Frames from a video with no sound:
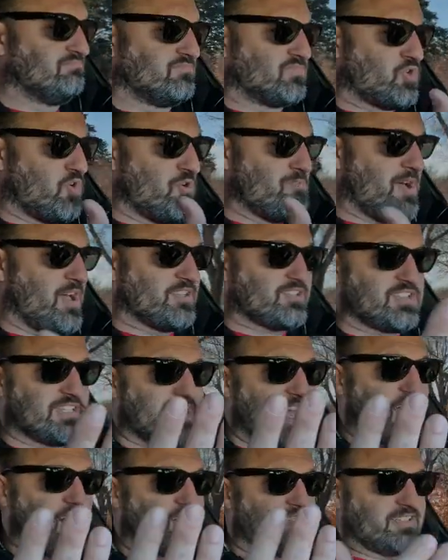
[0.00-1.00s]
20 miles to the
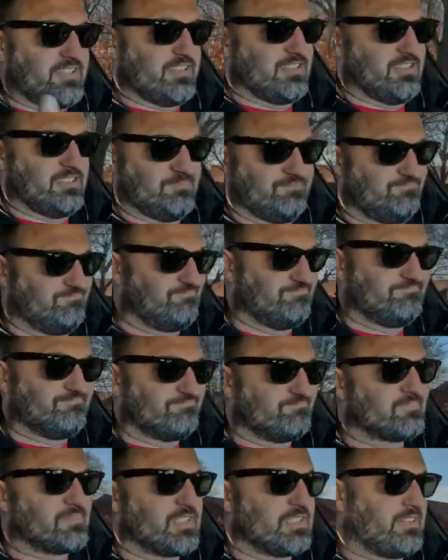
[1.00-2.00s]
gallon in
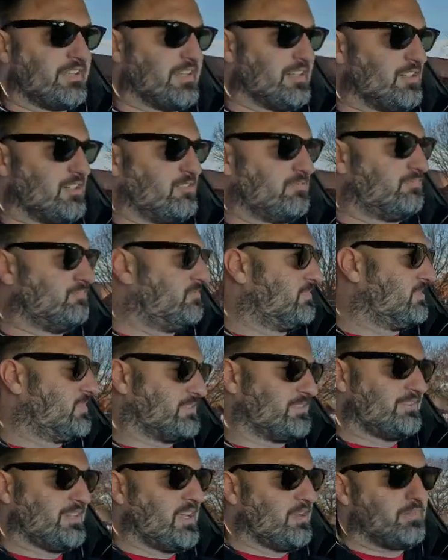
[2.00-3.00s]
a, you know,
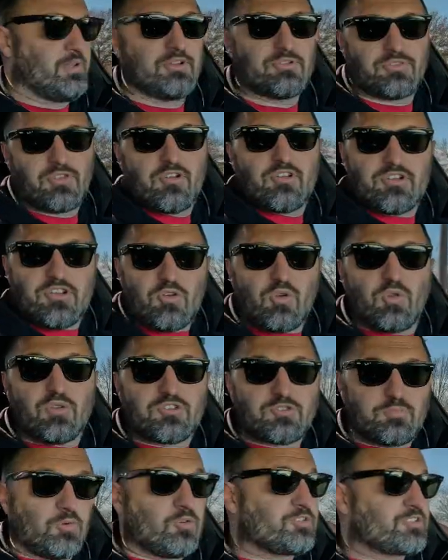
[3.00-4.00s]
a damn near
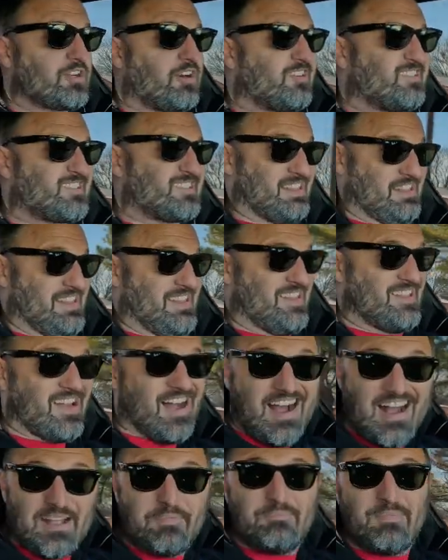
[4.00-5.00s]
30-year-old sports car is
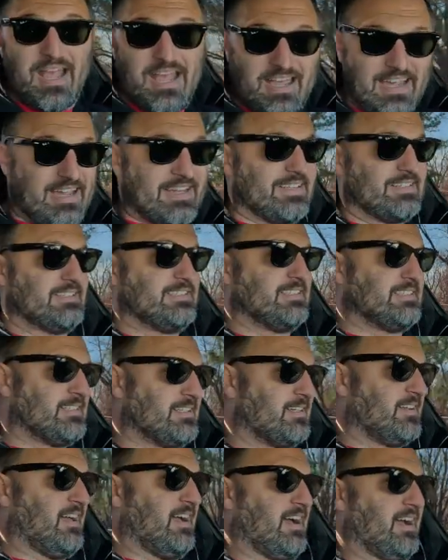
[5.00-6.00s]
not bad.
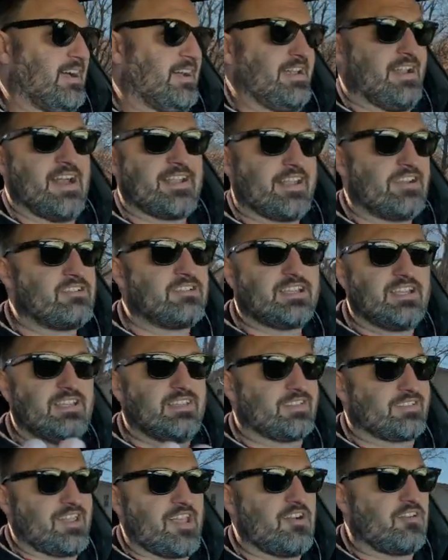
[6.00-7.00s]
And I guarantee
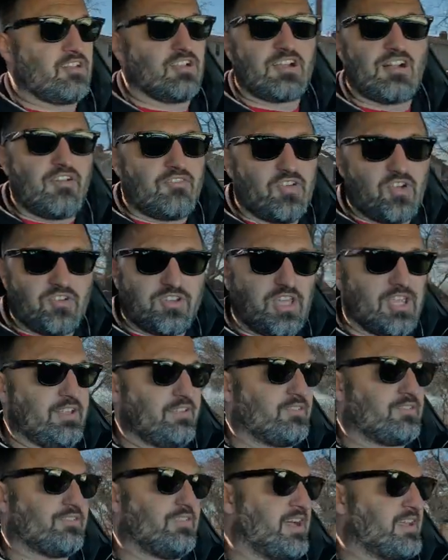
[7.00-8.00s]
this thing will flip off
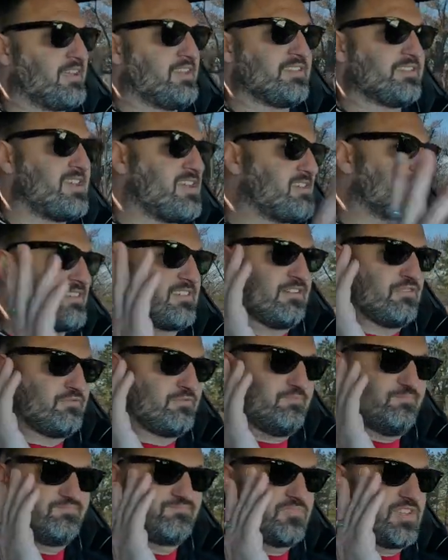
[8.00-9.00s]
13s. Like, this thing is
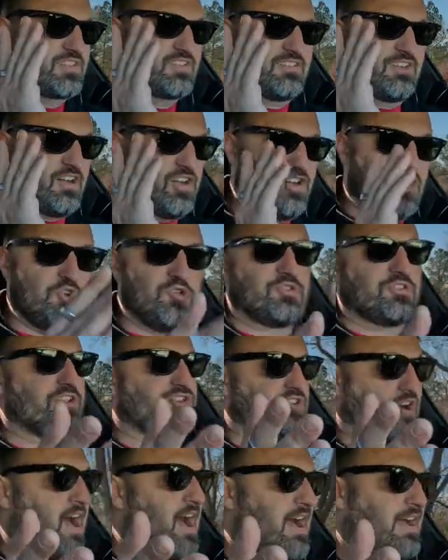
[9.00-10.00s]
just a hoot to
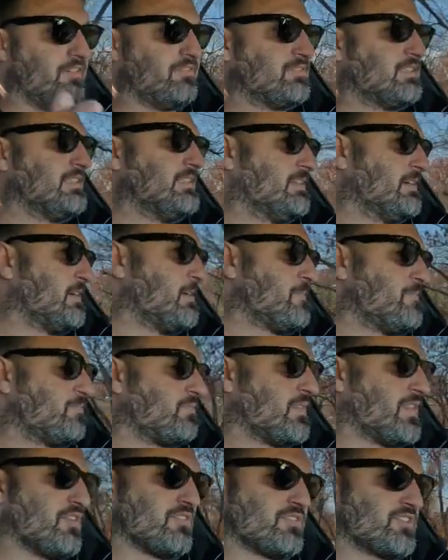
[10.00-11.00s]
drive.
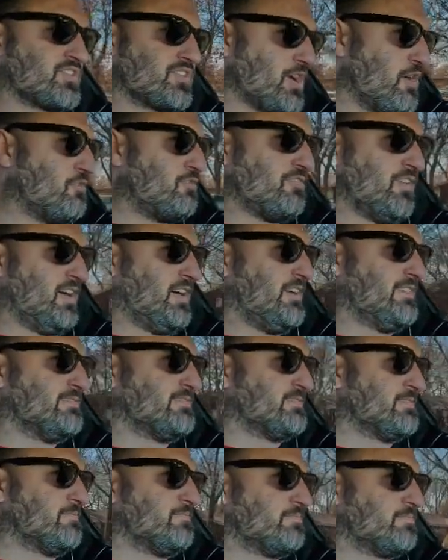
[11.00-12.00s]
They're so fun.